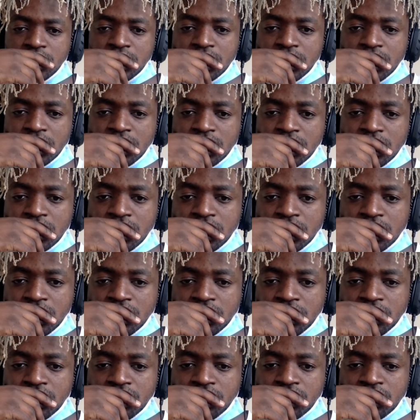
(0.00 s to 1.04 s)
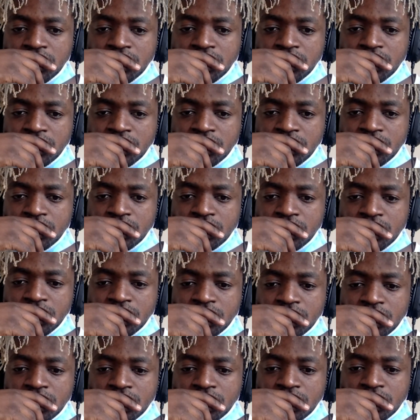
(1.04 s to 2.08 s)

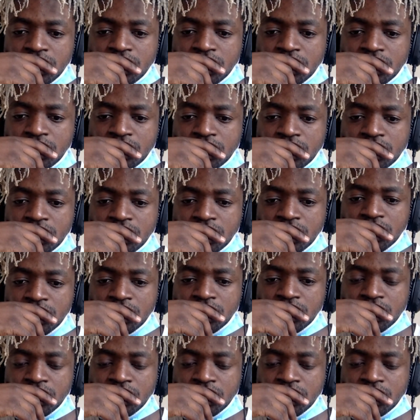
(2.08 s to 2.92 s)
Nothing is said.